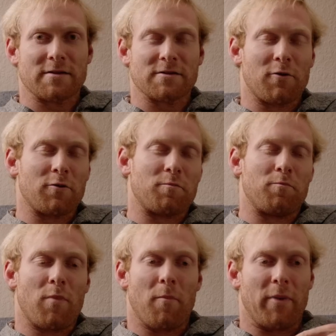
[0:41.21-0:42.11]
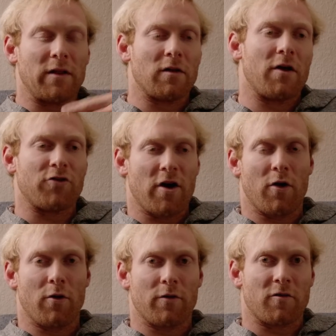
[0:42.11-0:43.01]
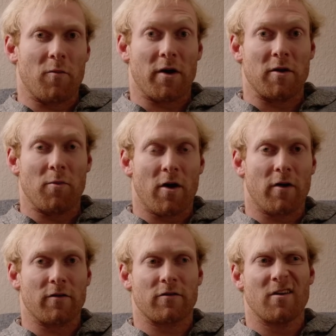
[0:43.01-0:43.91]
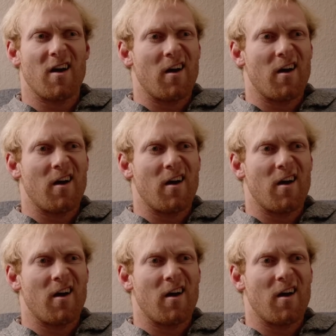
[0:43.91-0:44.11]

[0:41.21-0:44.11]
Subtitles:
So it was a big lunge out, some monkey bars,